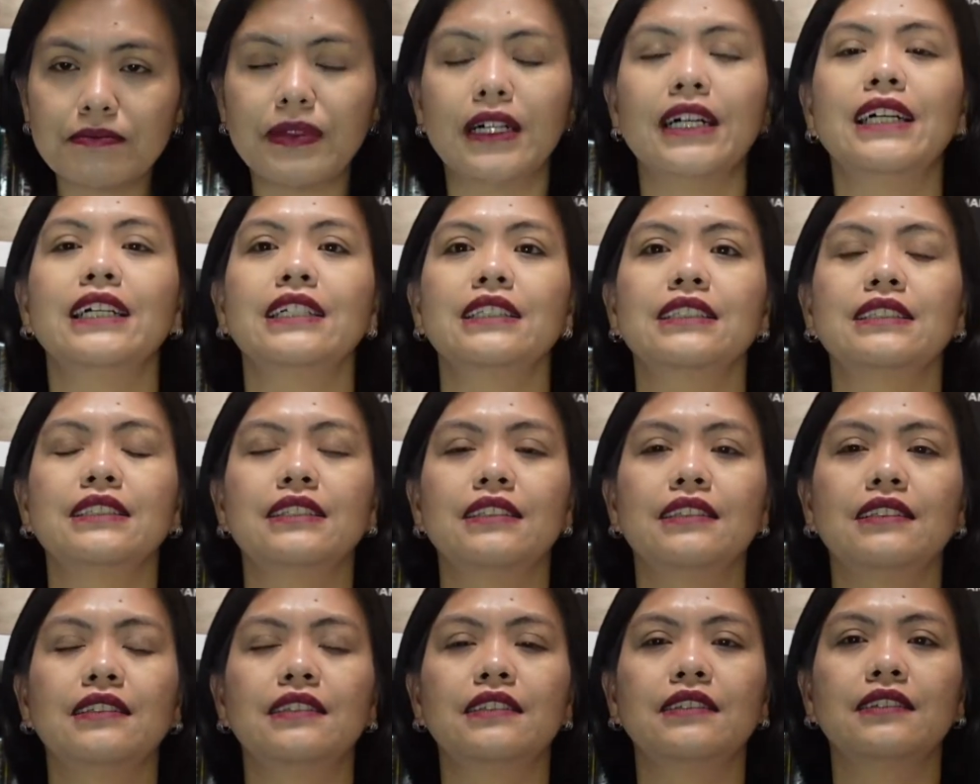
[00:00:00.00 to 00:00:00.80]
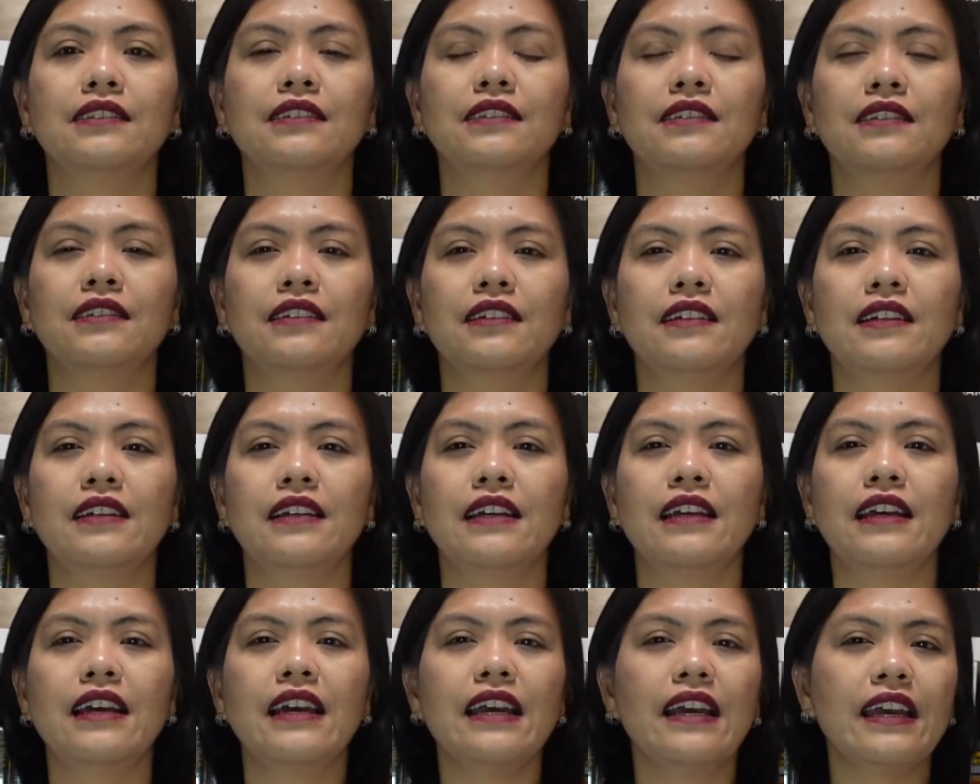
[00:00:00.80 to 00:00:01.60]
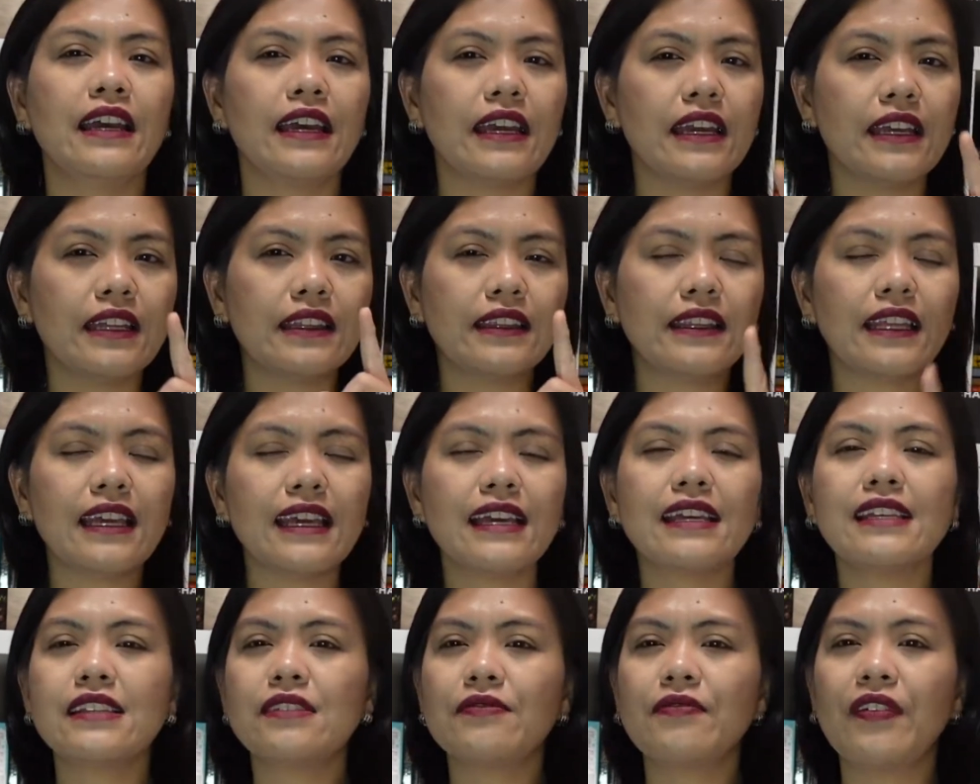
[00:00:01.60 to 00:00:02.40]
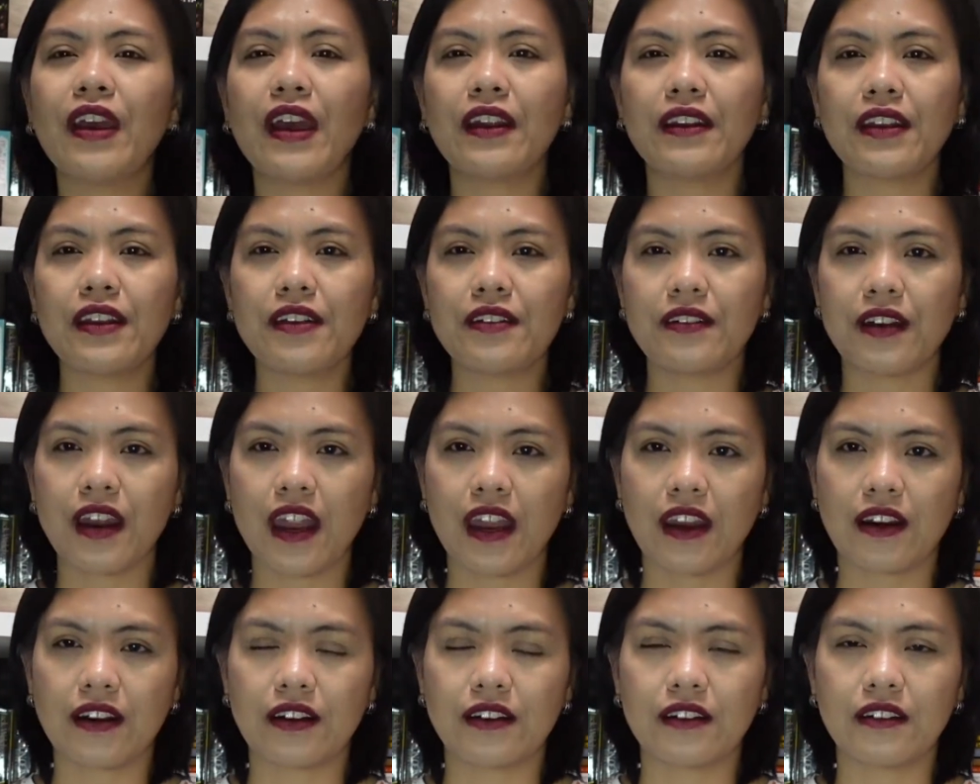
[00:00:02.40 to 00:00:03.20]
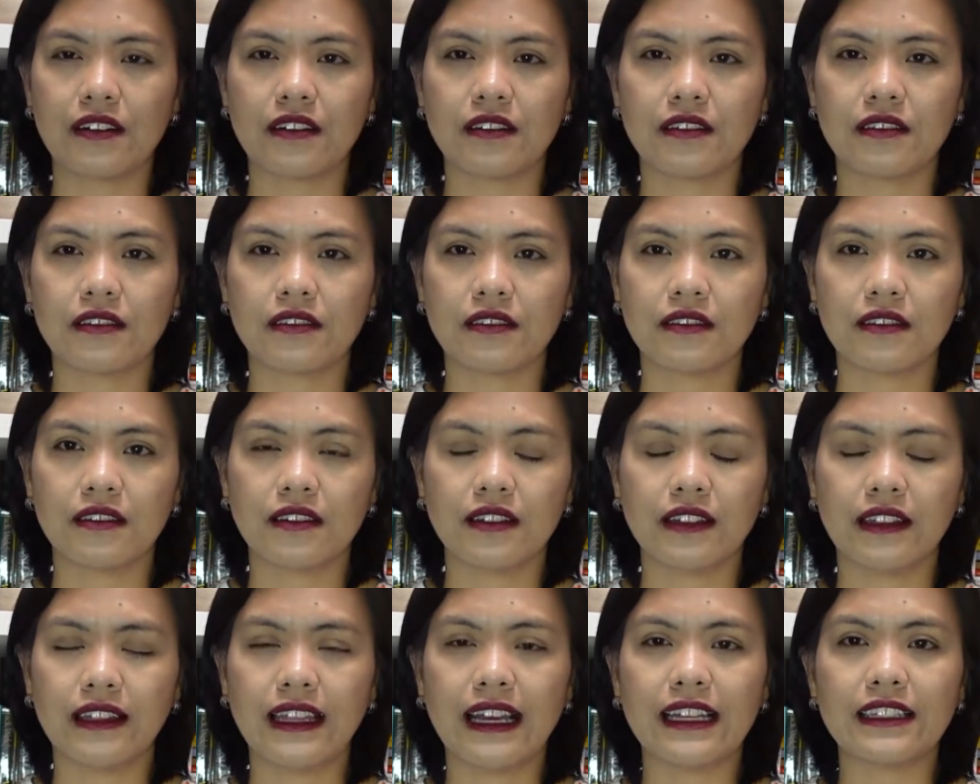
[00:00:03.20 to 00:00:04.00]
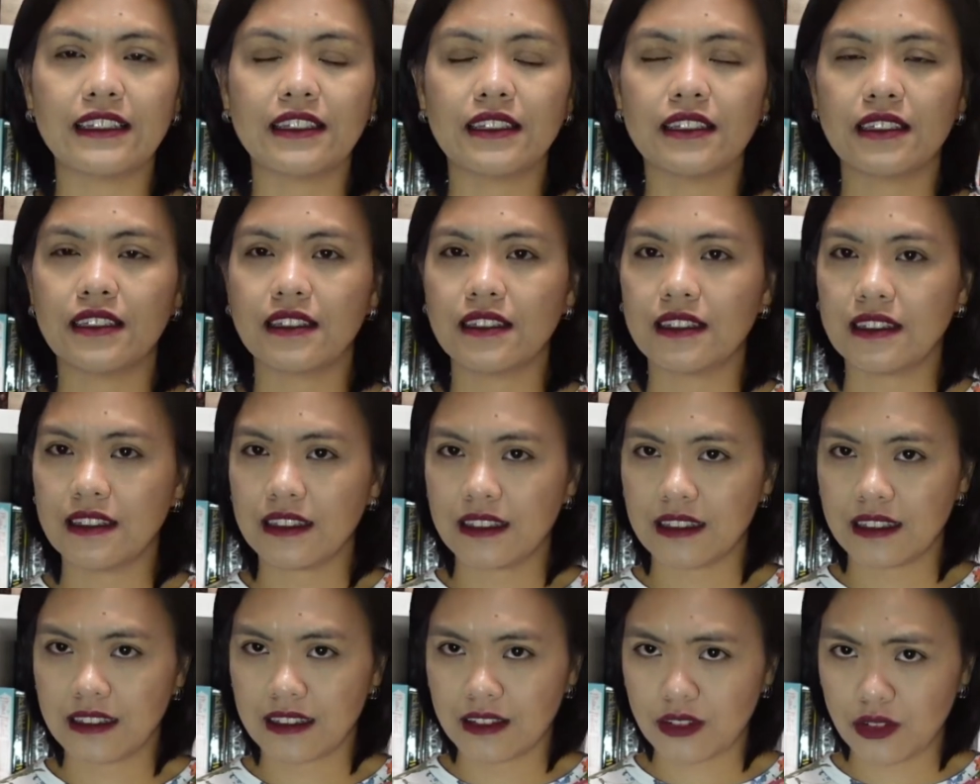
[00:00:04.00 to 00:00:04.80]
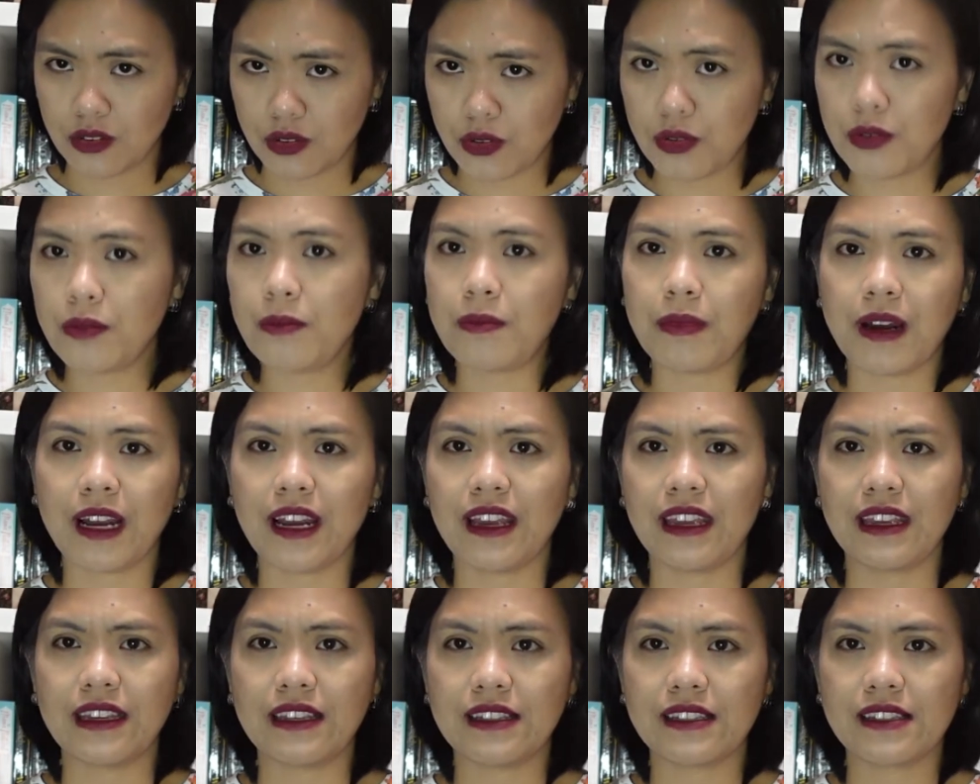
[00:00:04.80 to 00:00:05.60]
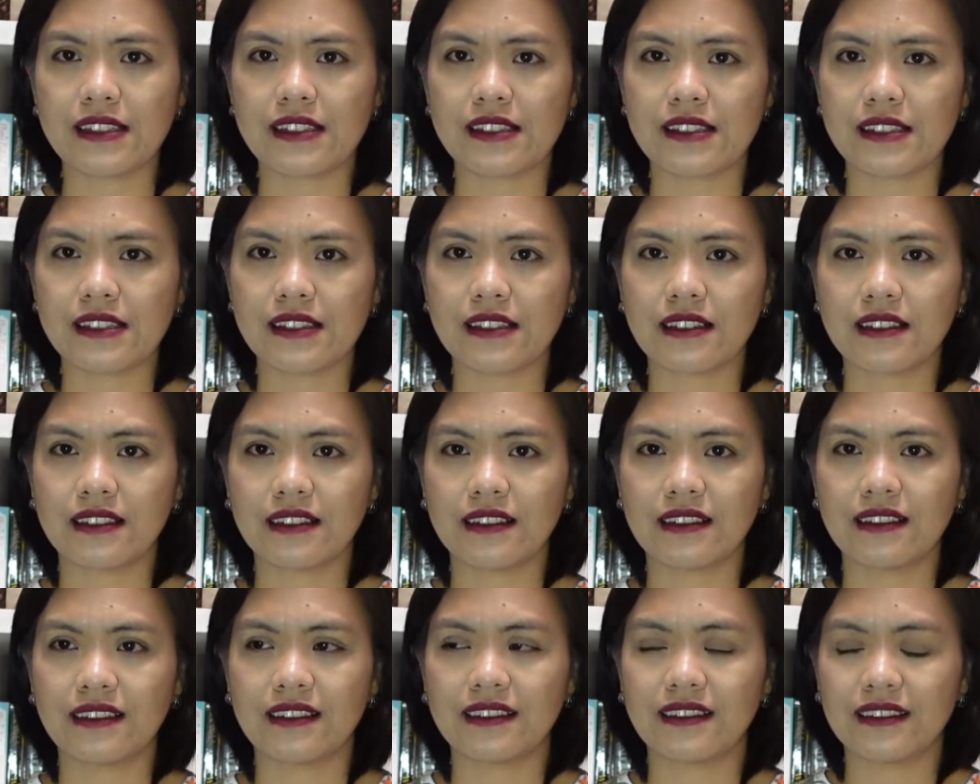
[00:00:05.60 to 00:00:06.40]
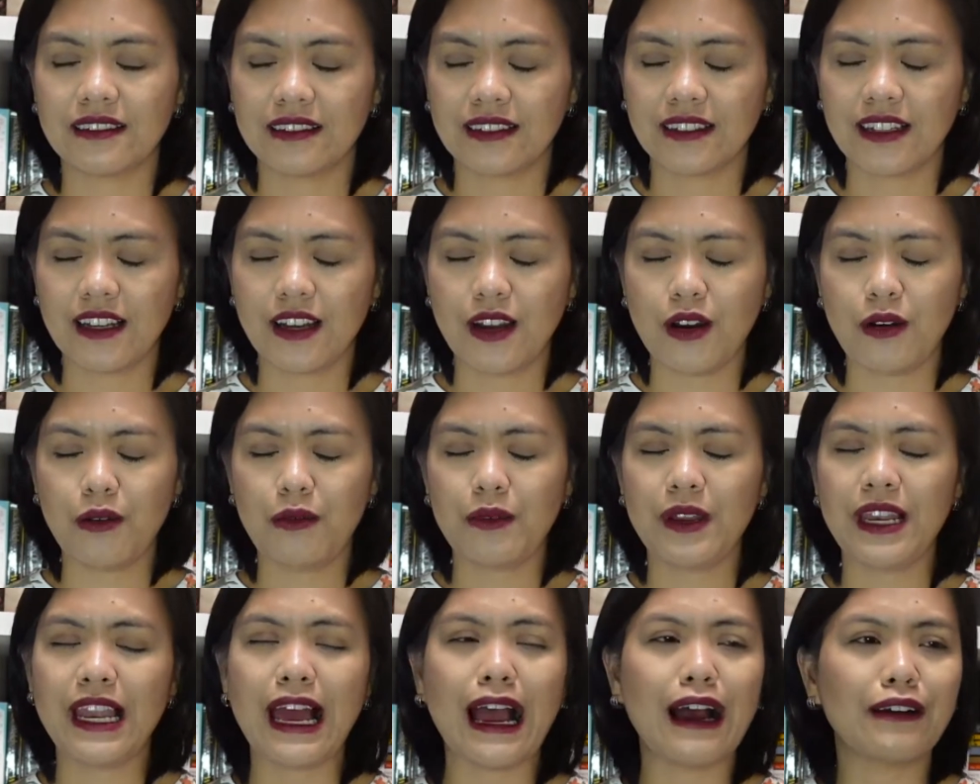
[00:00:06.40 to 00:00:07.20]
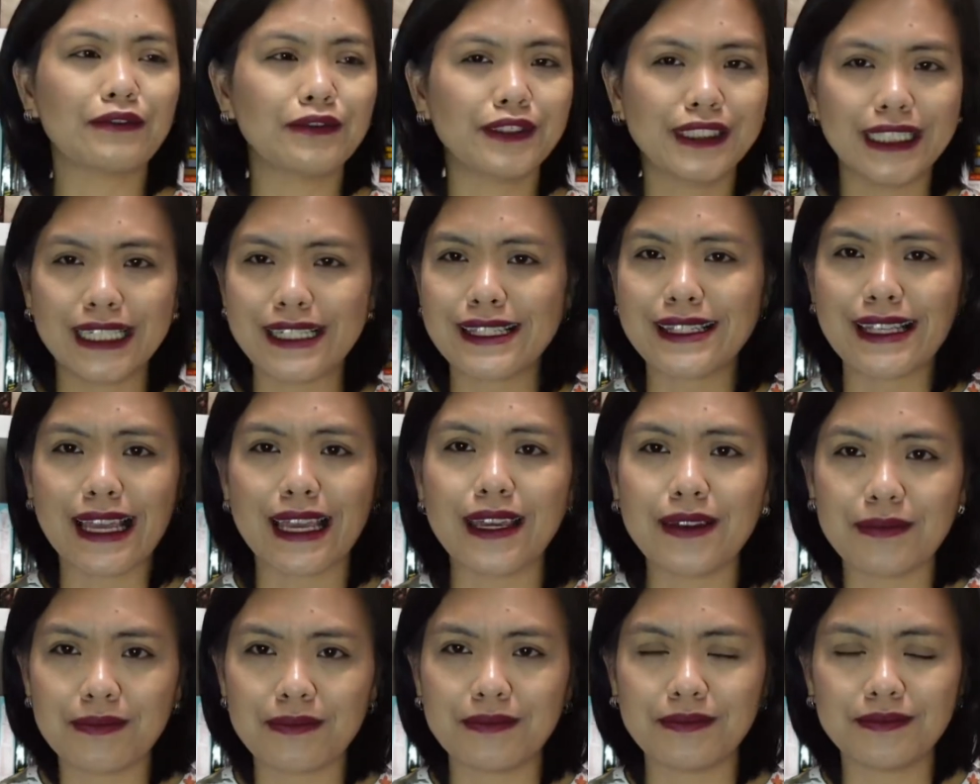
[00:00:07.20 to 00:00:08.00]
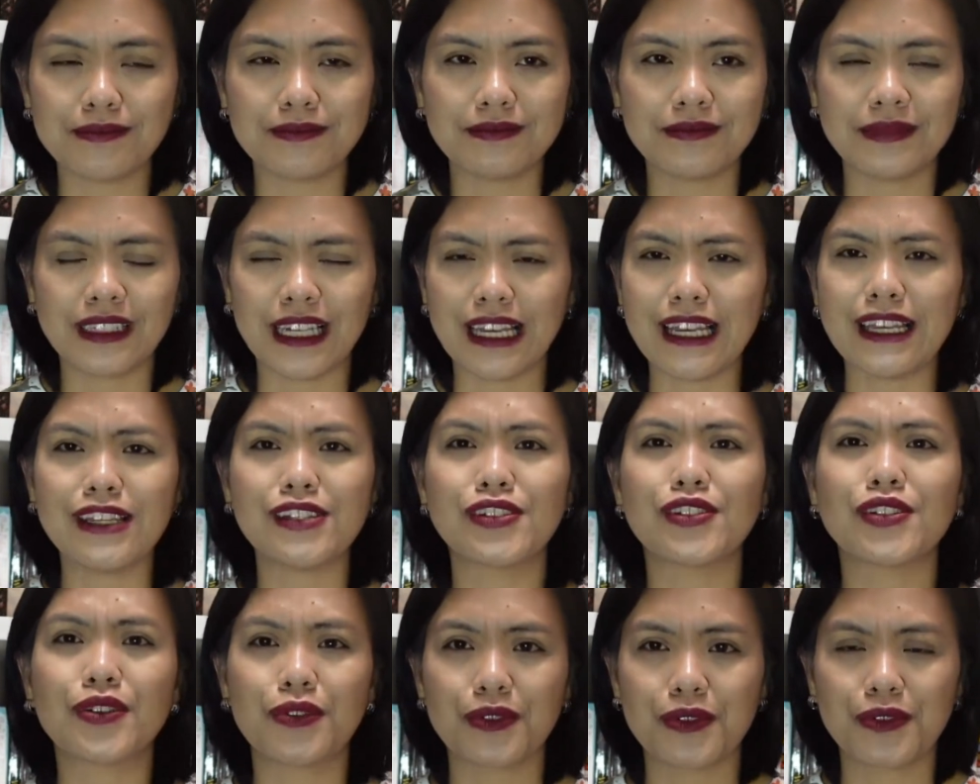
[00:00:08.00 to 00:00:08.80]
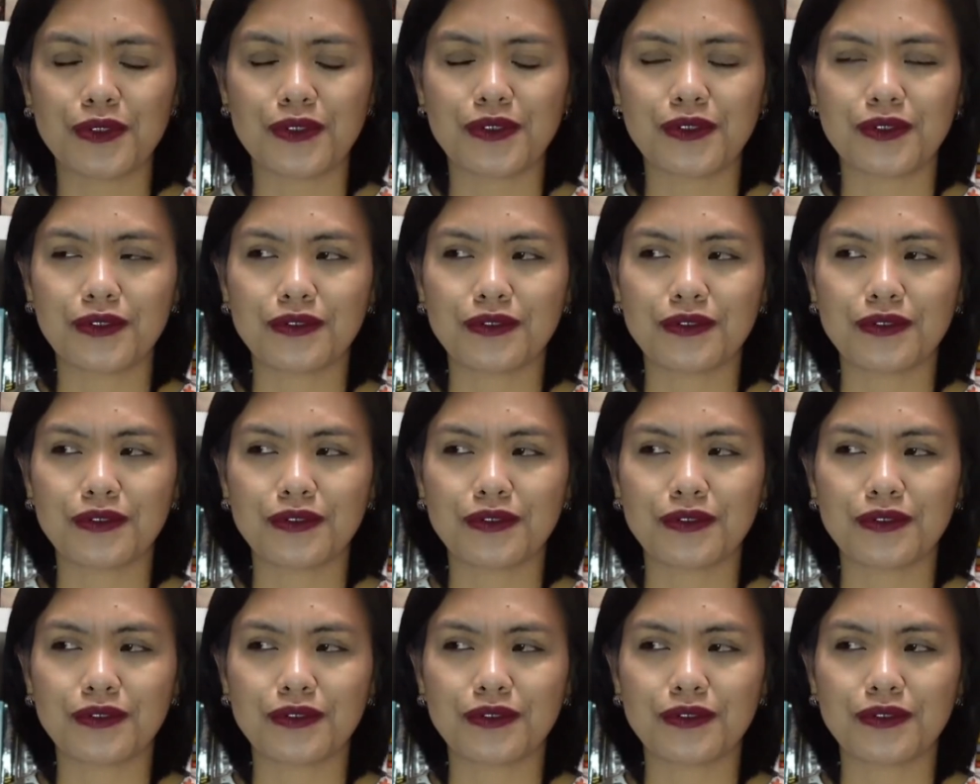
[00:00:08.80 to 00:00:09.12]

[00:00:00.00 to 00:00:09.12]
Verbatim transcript: part. It is very rare that two bikes will have the same issue.